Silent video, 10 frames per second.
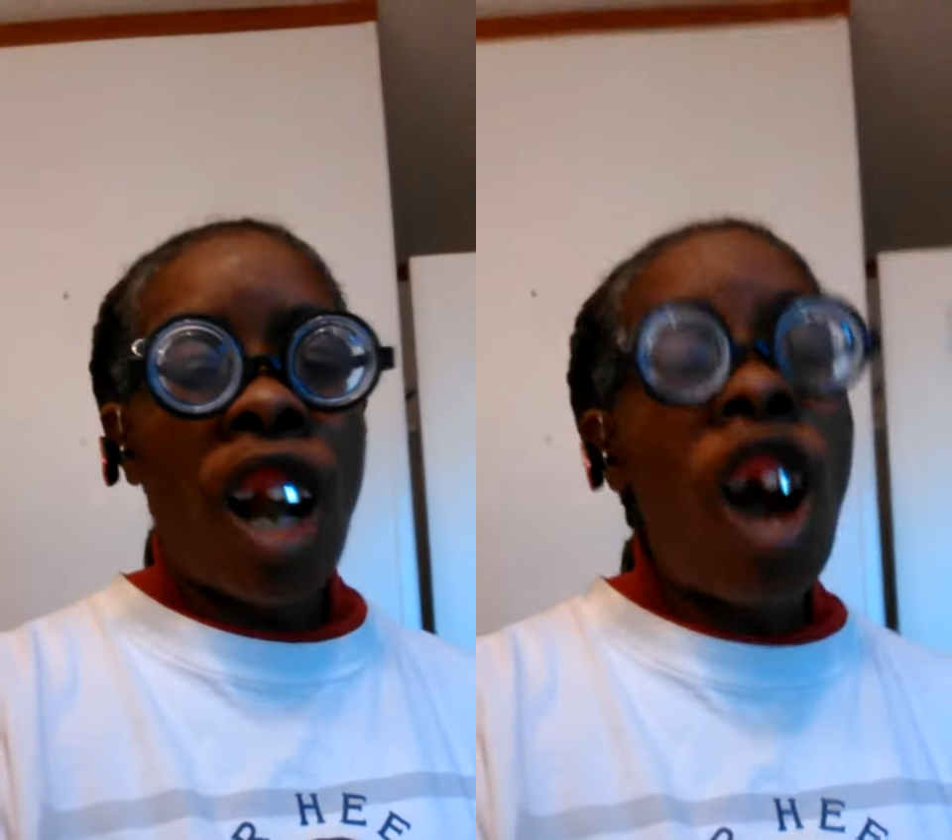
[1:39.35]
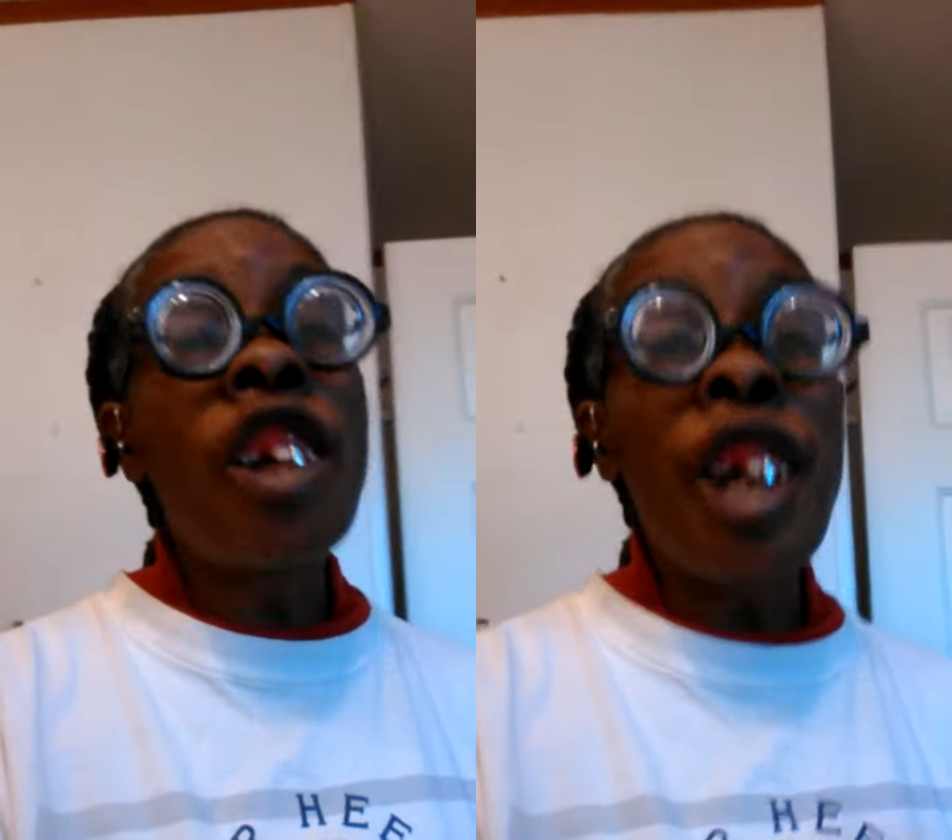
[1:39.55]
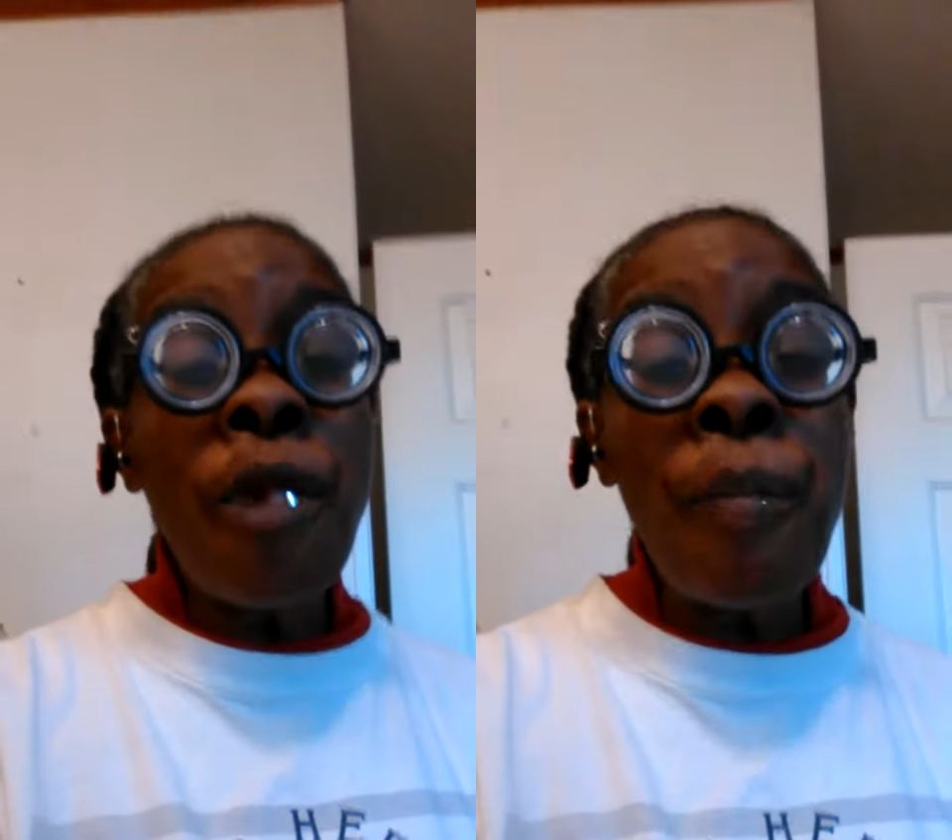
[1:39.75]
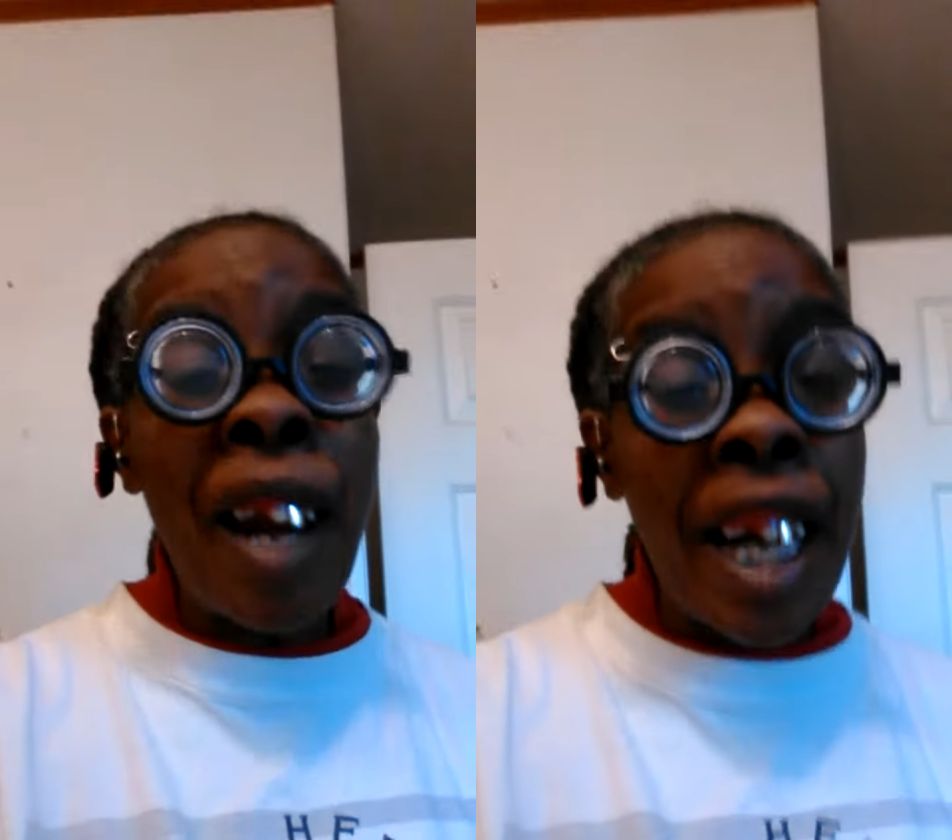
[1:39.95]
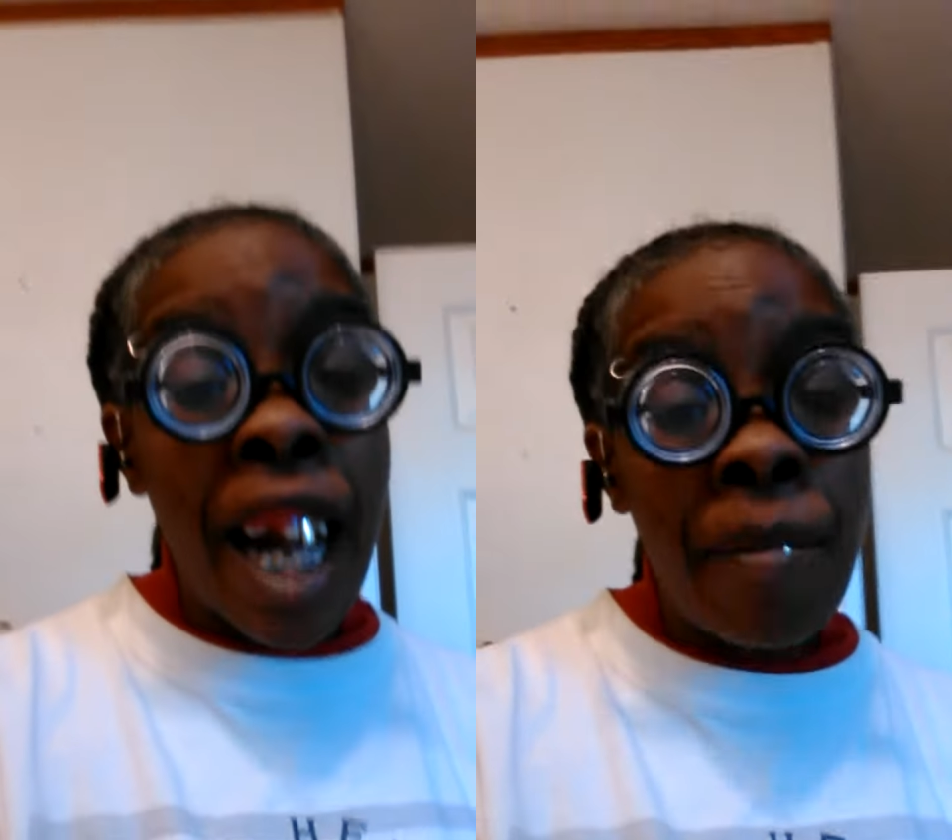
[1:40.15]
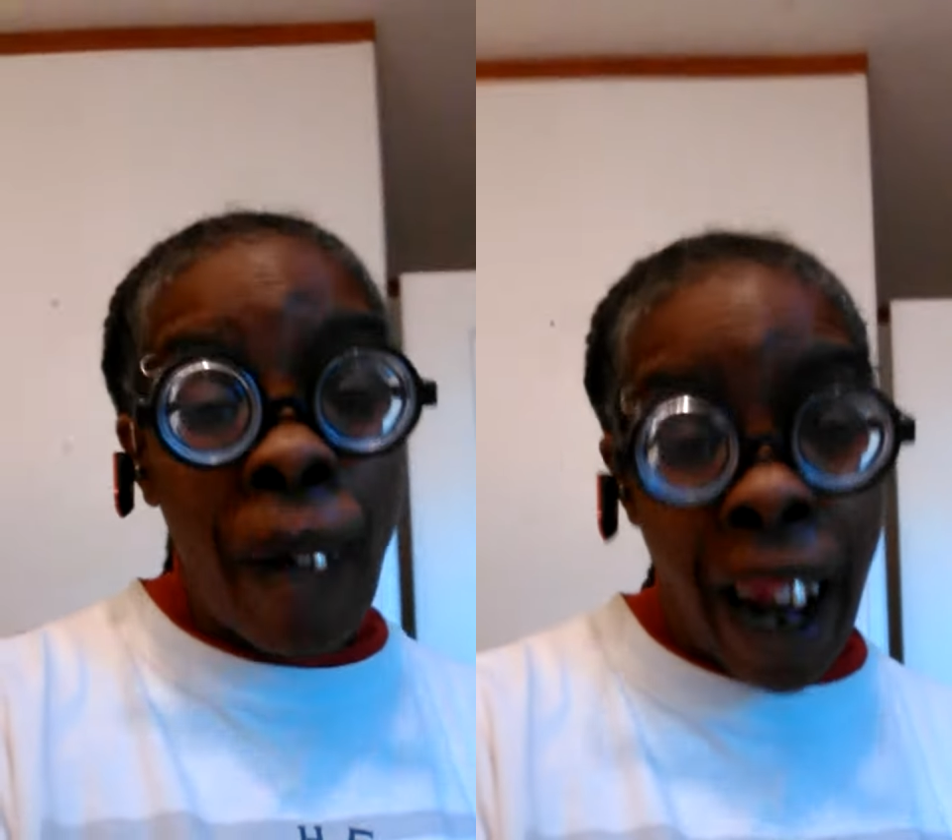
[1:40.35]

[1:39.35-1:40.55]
hour, you be in that